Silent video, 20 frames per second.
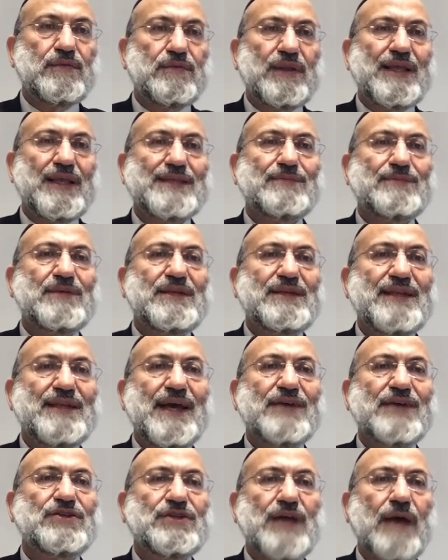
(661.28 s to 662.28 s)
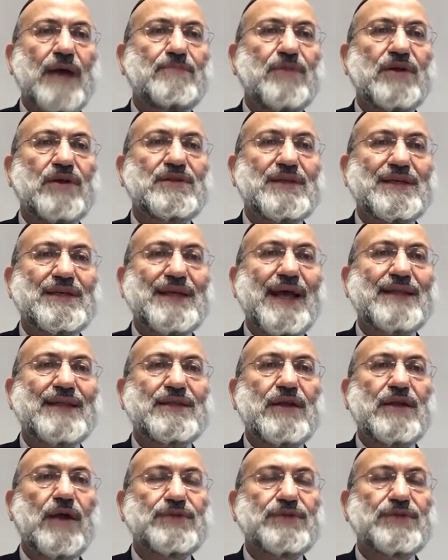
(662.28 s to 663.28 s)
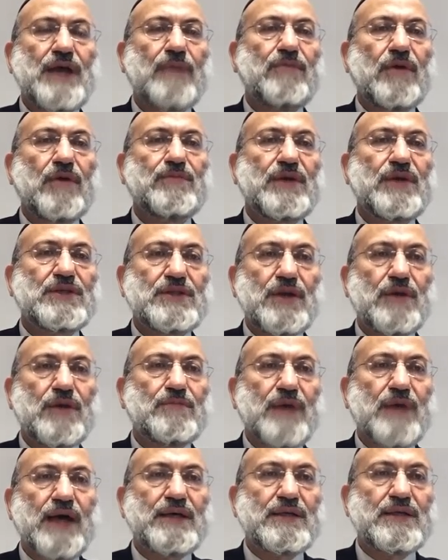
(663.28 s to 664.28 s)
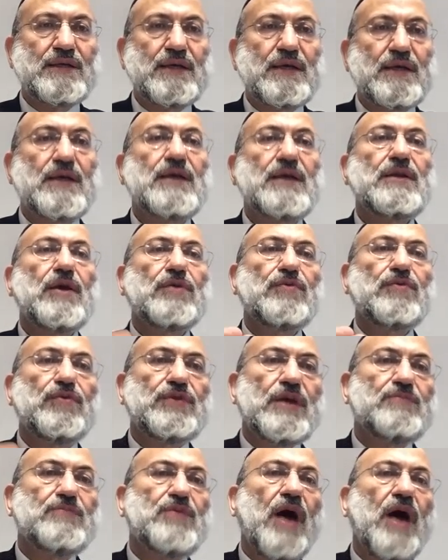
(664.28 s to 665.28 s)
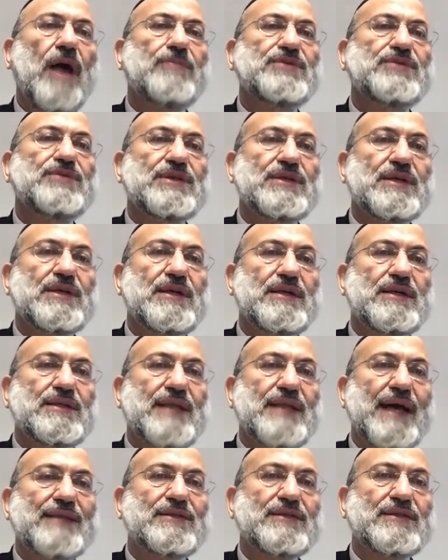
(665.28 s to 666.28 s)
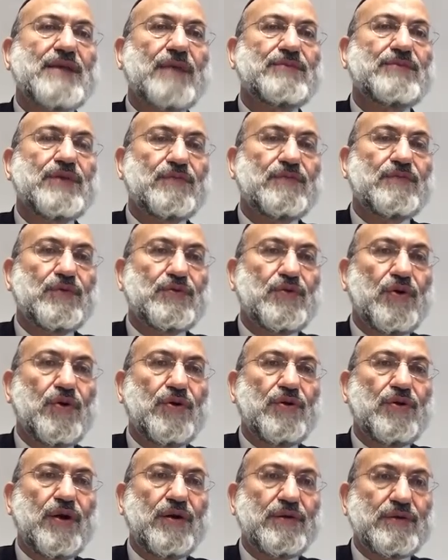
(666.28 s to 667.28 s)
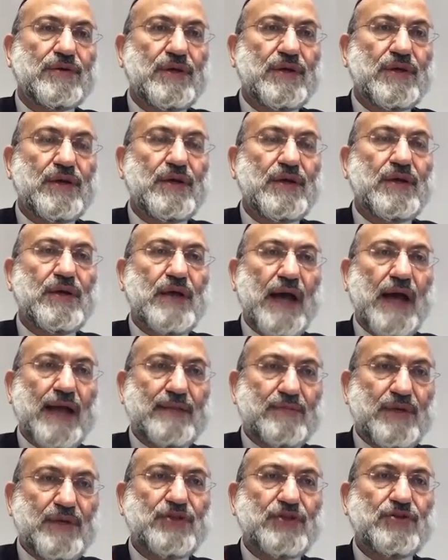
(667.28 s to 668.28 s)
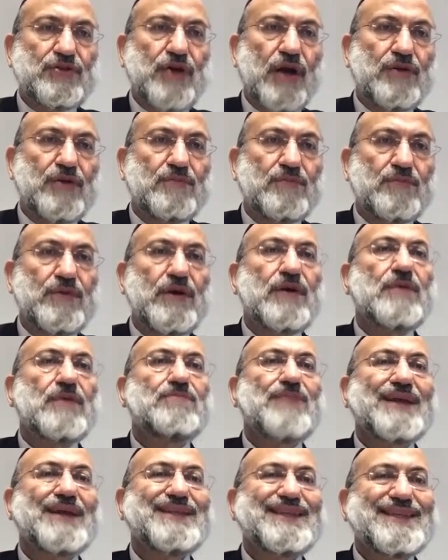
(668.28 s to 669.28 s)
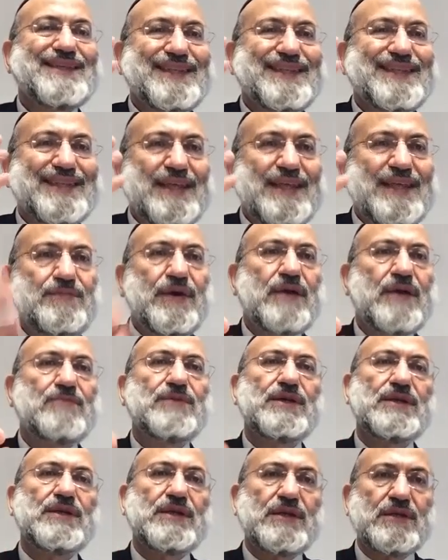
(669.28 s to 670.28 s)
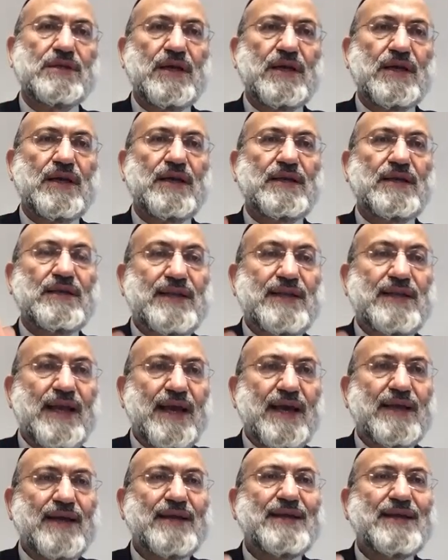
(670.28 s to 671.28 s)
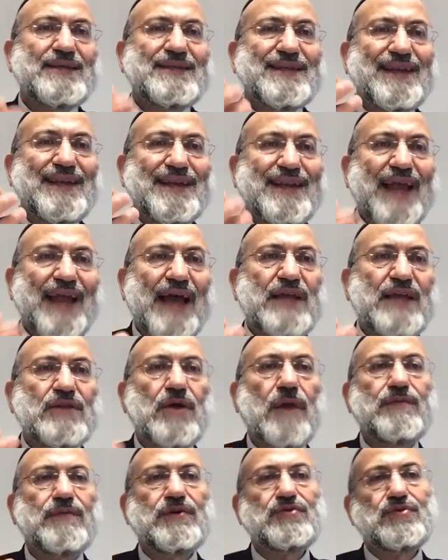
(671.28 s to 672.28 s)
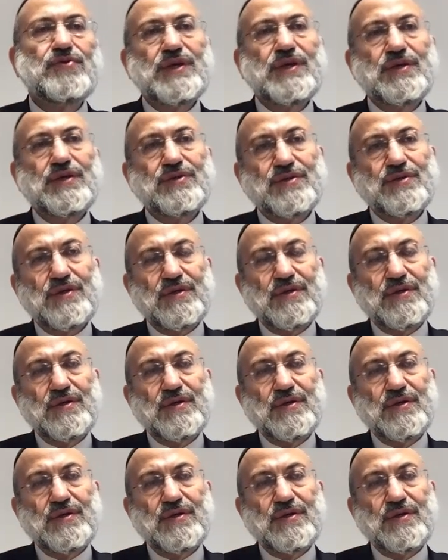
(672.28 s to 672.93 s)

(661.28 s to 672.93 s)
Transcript: What does mean Ner Shabbat, candle of Shabbat brings Shalom Bayit? There wouldn't be obstacle that something would go wrong. And brings Shalom. That is a deeper meaning. Ner is the light of education.